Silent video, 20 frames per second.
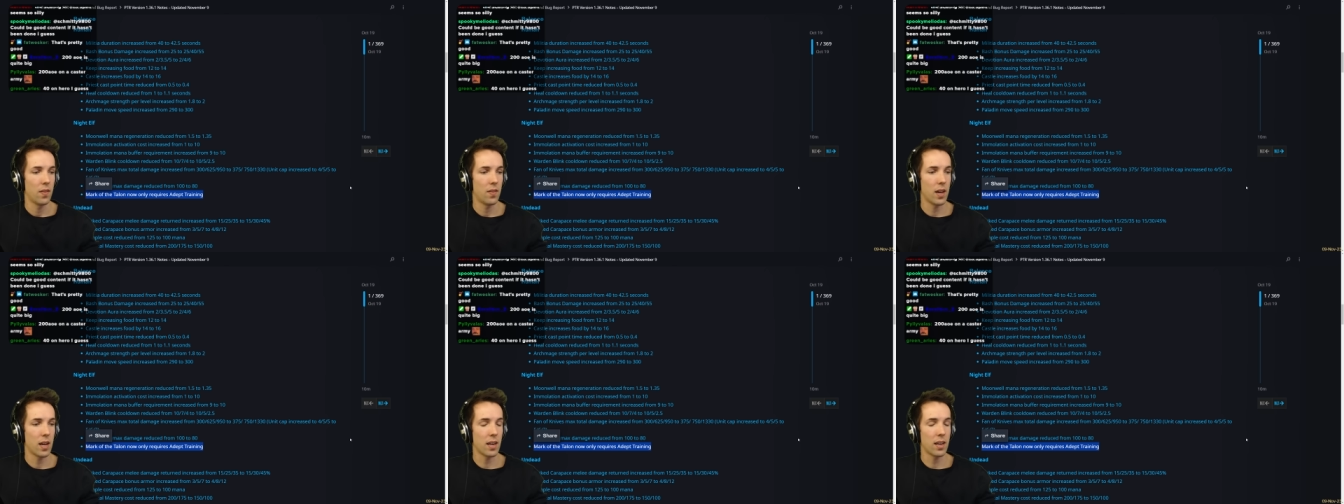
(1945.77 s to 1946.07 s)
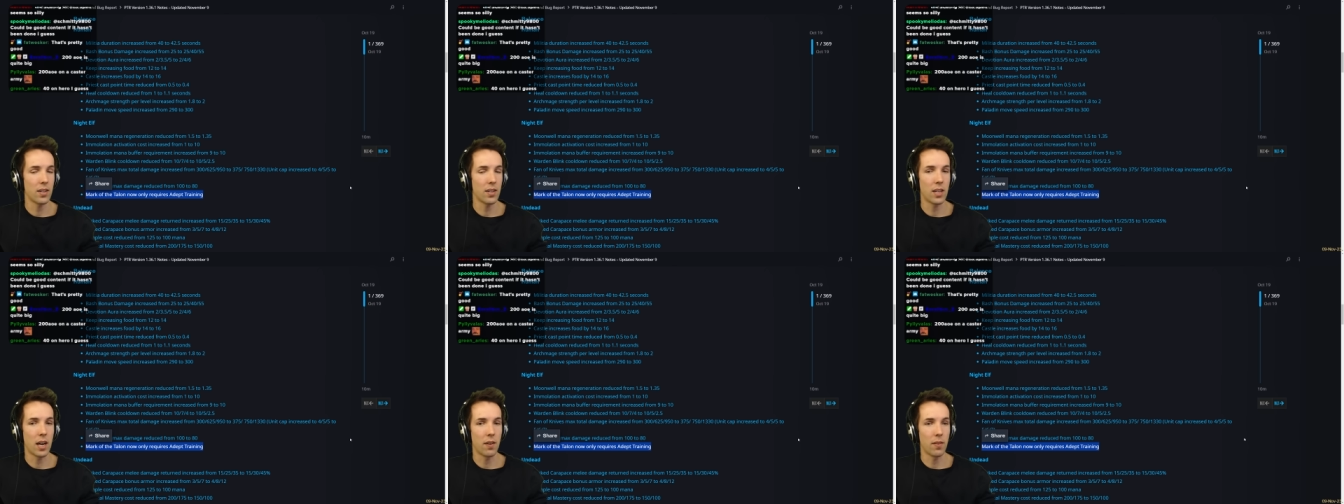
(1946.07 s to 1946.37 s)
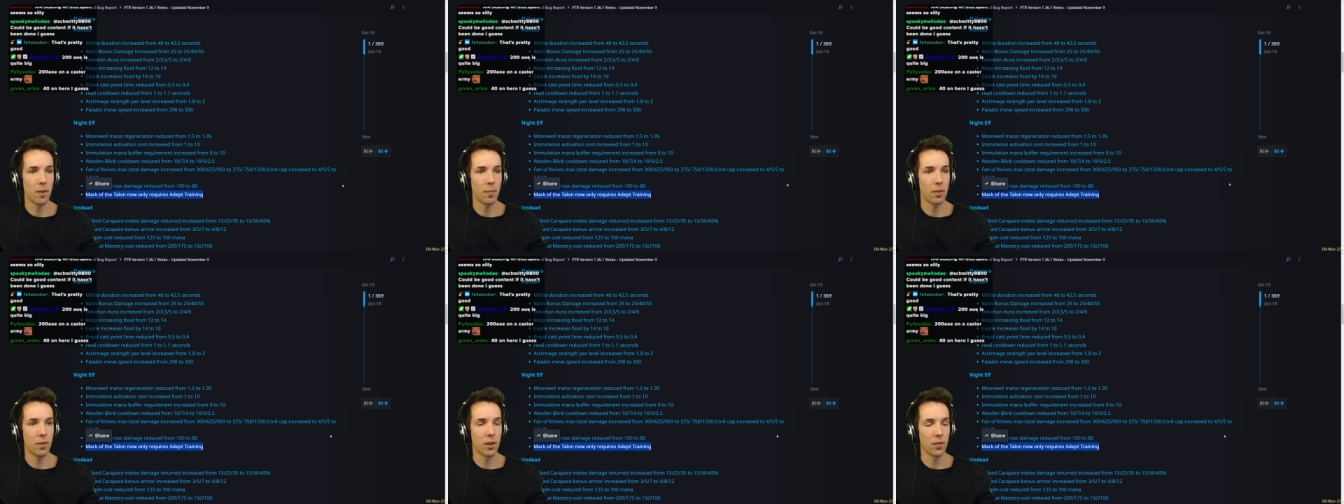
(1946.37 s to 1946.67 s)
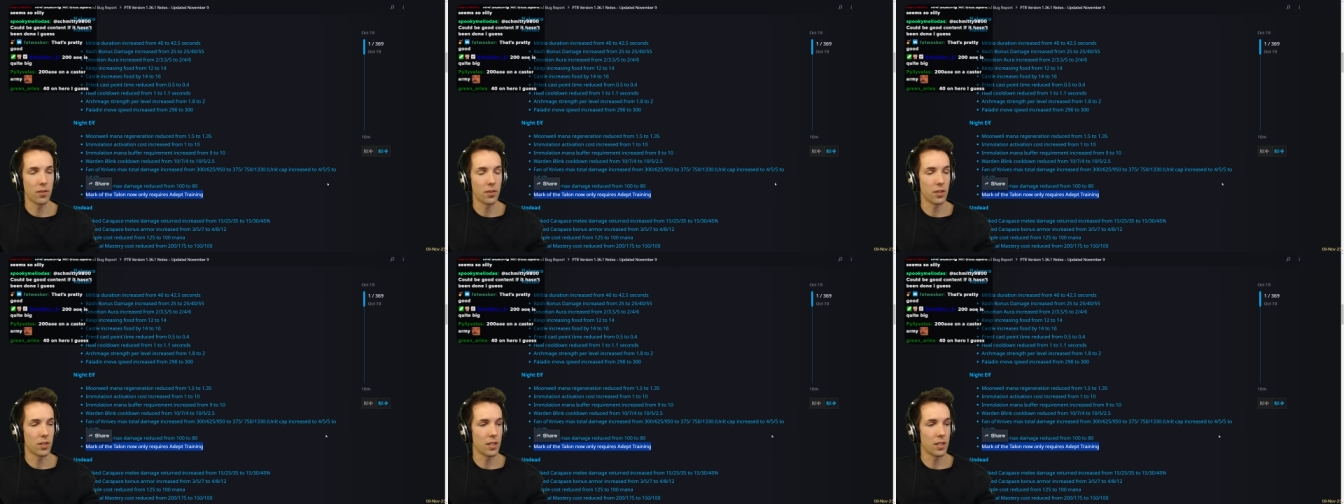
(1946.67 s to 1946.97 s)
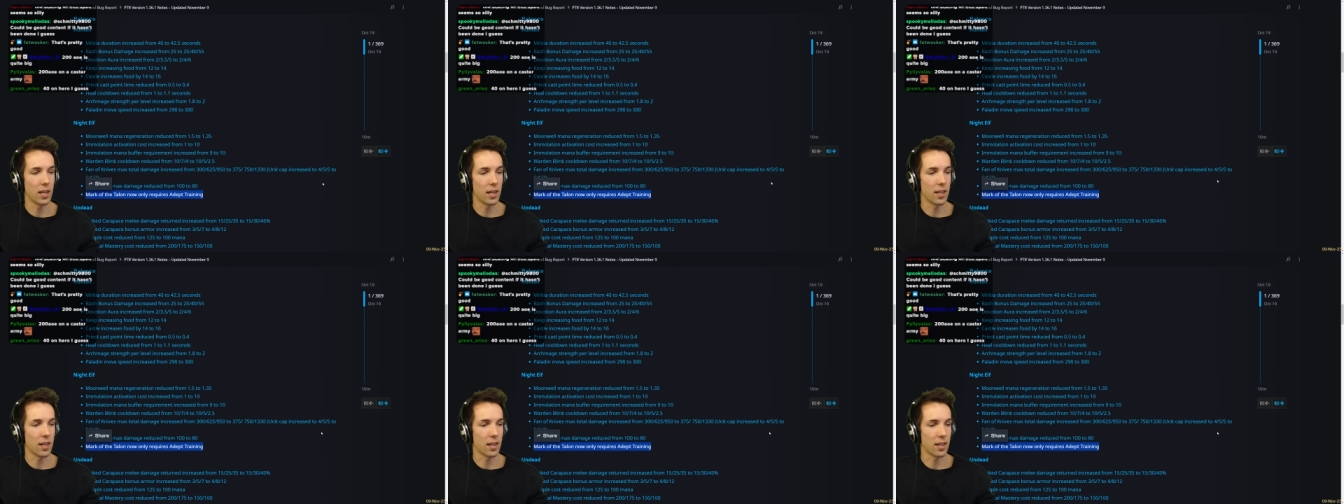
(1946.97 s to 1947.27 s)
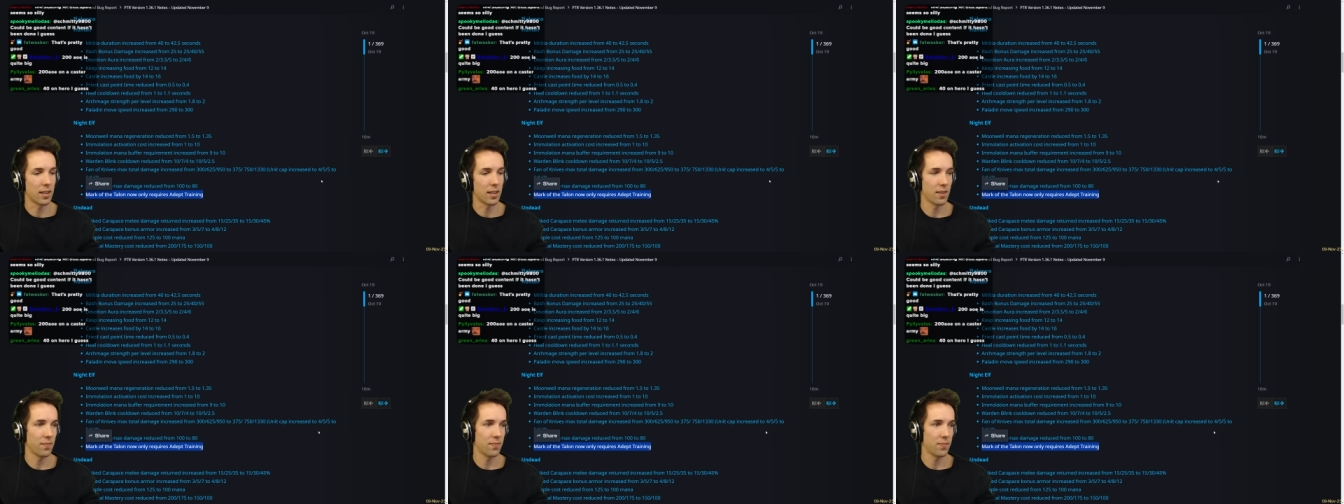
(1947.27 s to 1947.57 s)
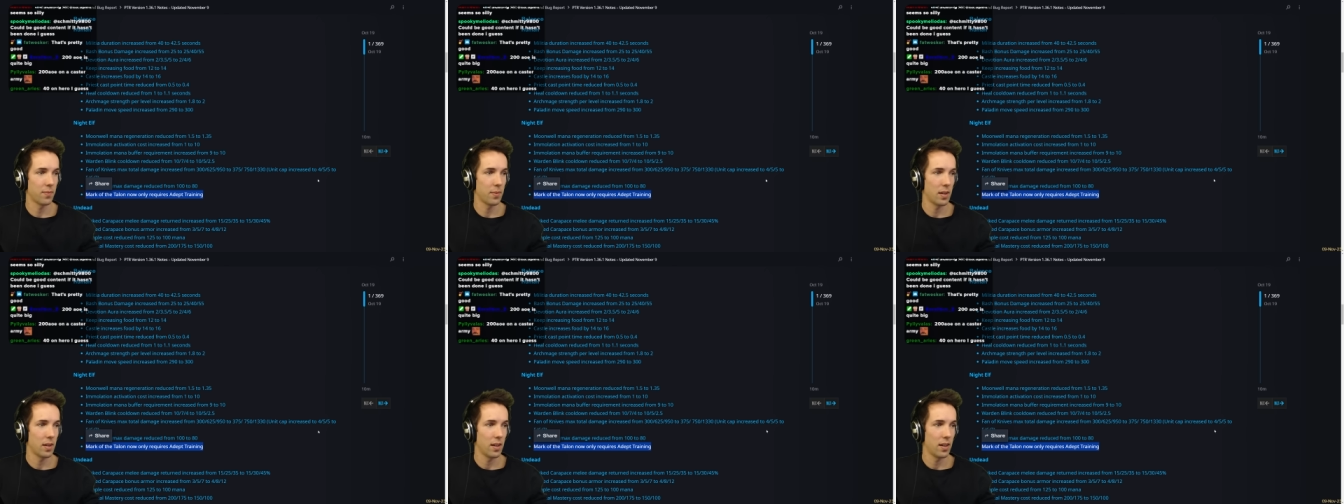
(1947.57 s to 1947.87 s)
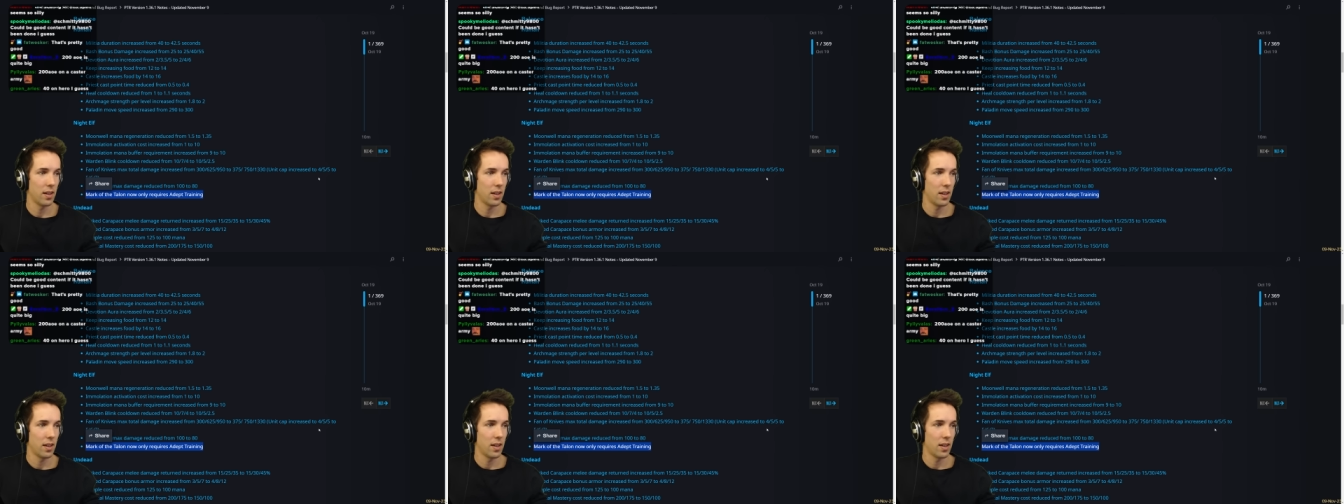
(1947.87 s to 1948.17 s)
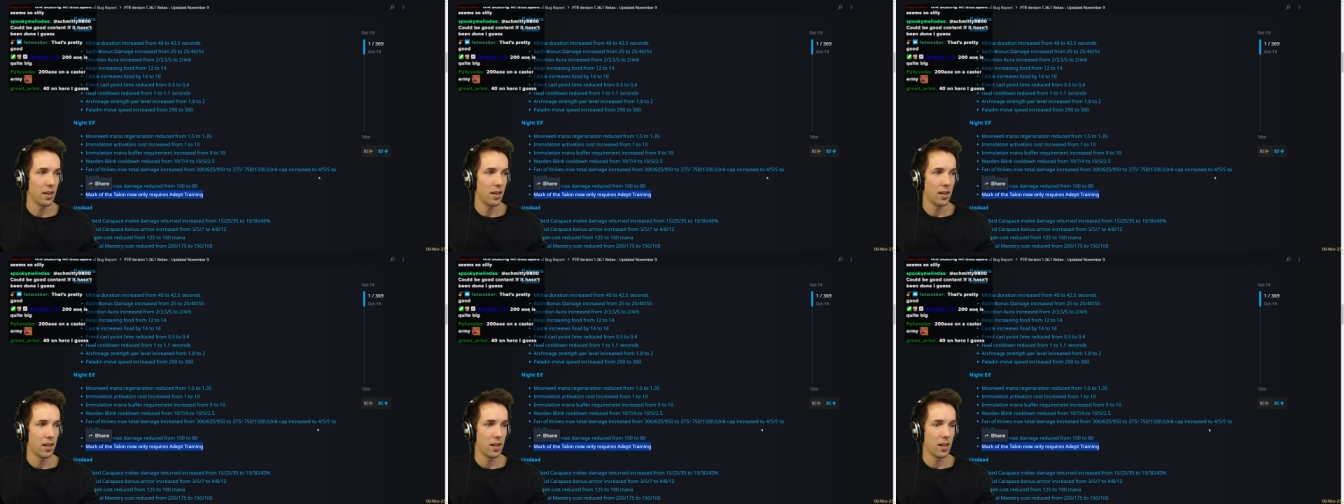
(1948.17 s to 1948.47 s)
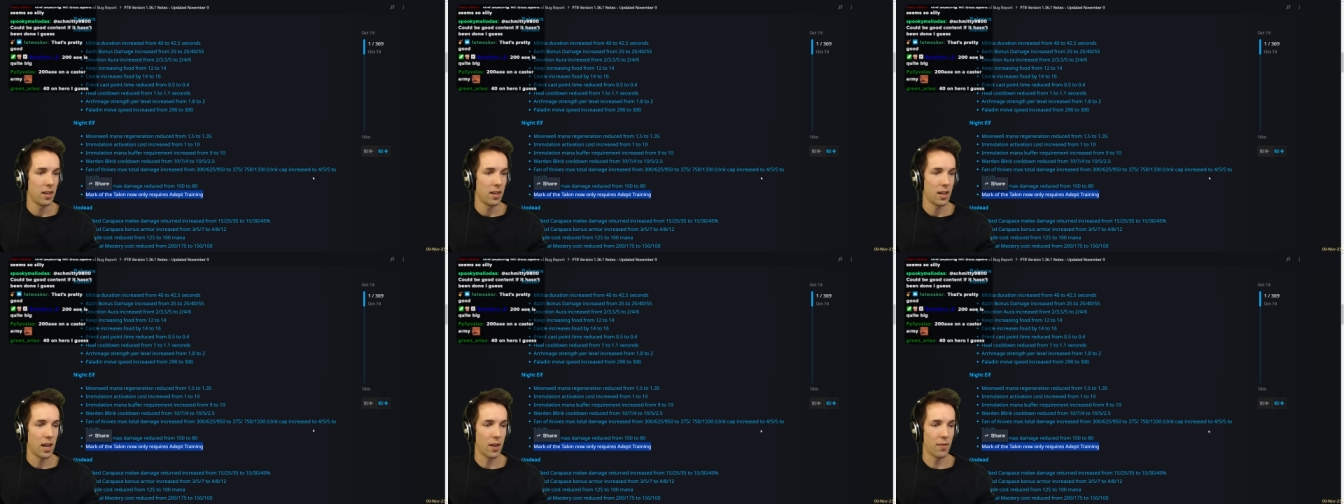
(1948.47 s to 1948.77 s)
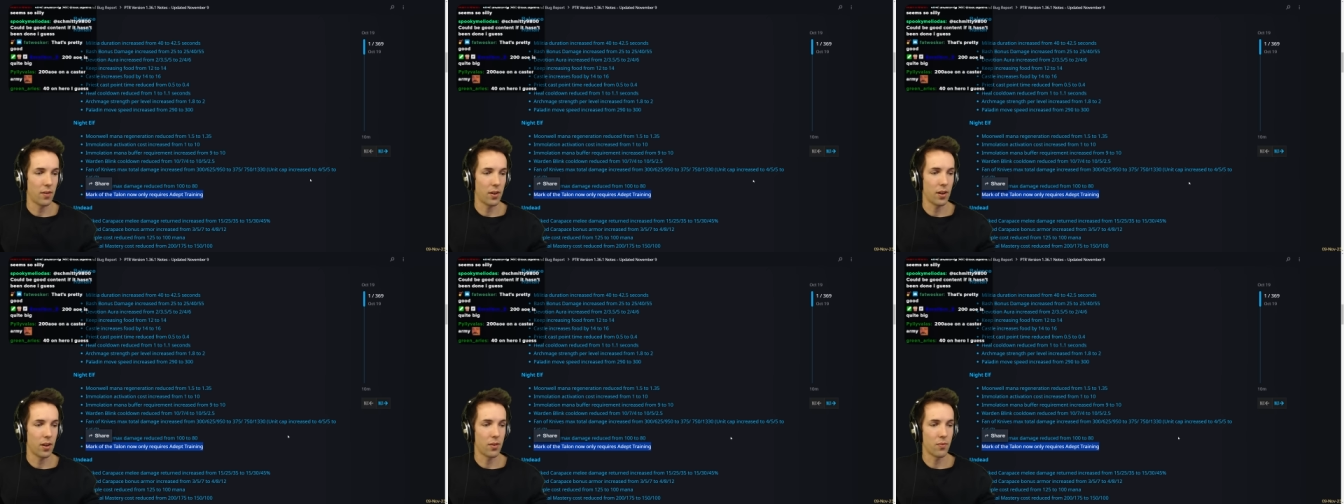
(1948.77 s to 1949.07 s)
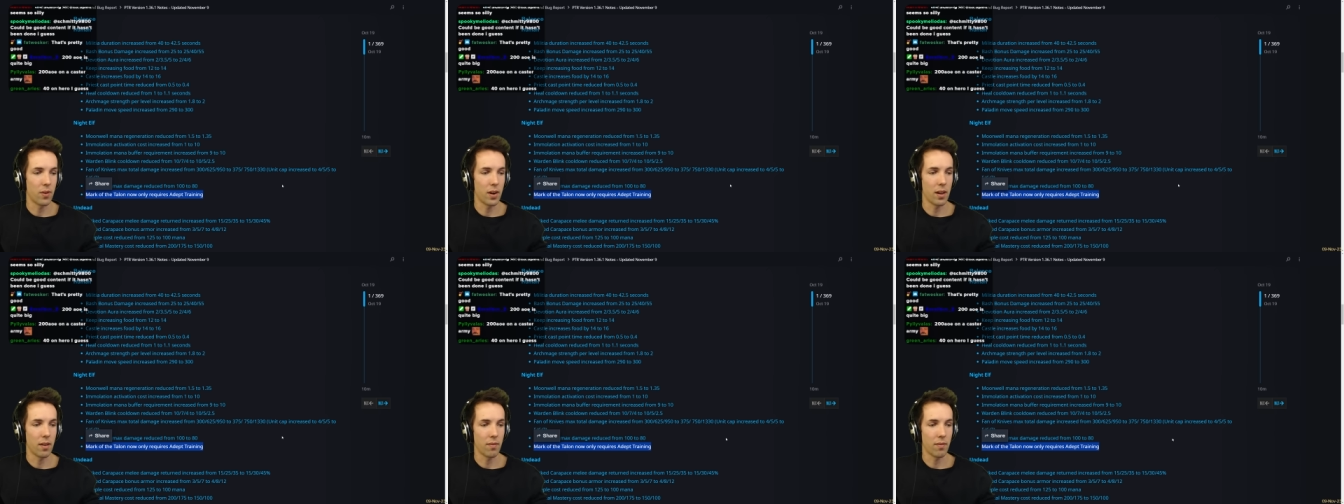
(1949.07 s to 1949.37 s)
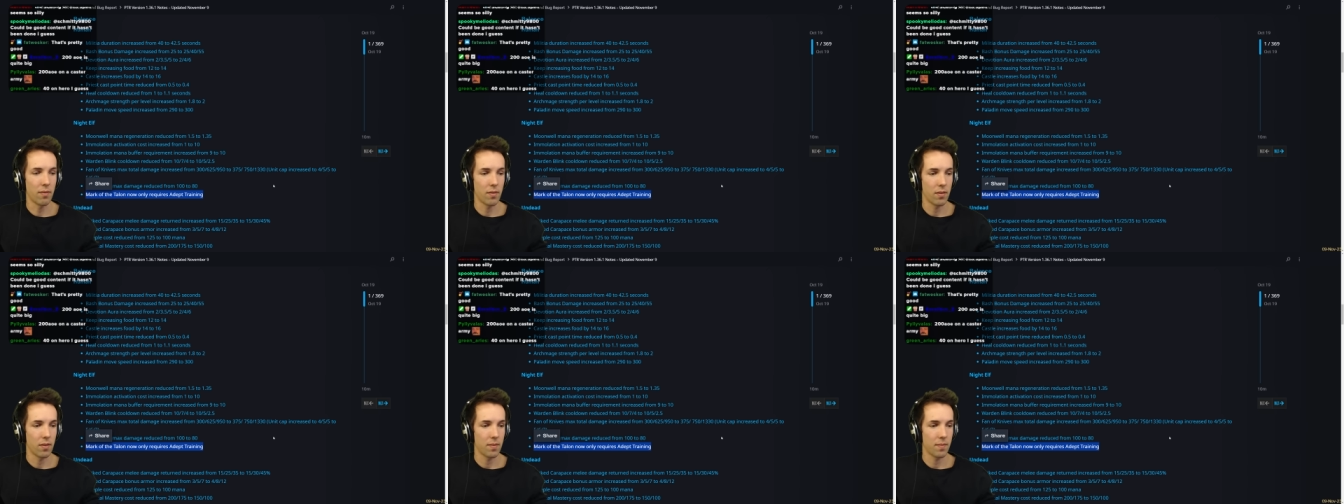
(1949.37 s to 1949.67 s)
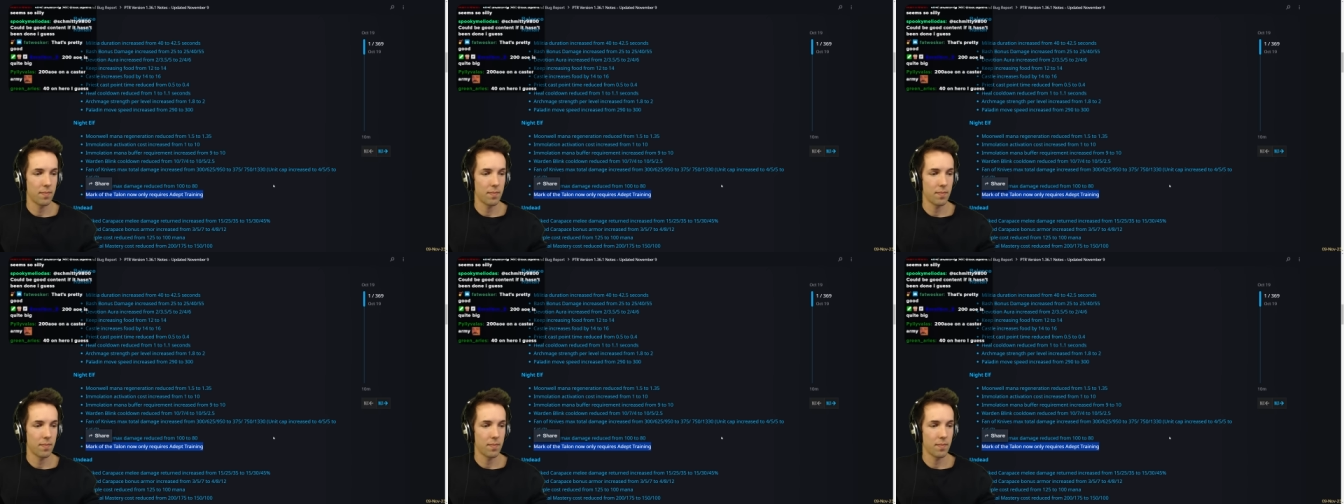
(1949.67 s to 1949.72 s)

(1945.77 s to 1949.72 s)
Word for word: That is how I'm going to say that. Have a good rave.